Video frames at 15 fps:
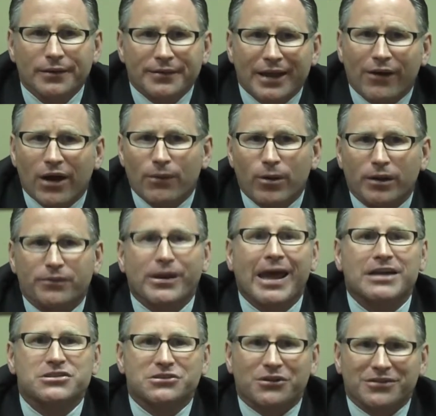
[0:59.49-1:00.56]
Now, how about
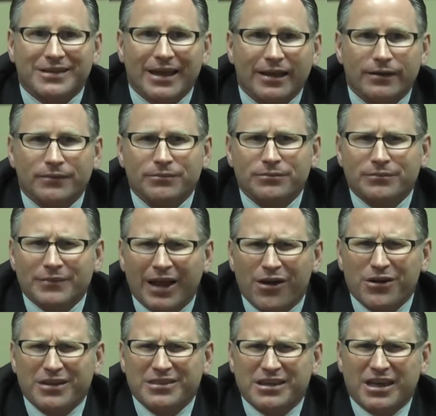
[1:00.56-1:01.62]
national debt? How
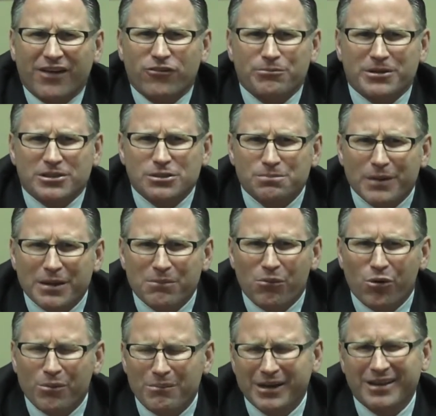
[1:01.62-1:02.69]
can the government spend
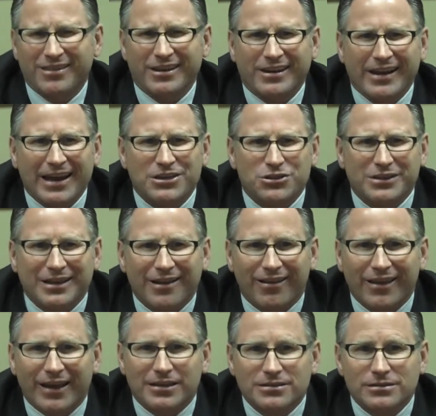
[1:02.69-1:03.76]
more money than it actually
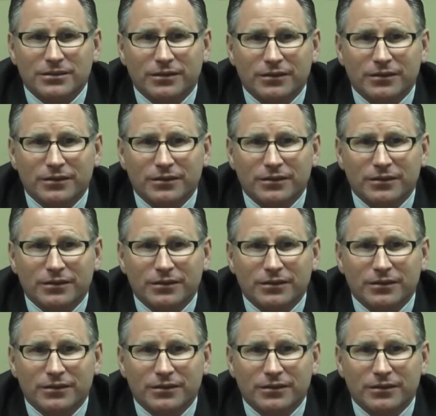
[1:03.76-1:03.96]
collects?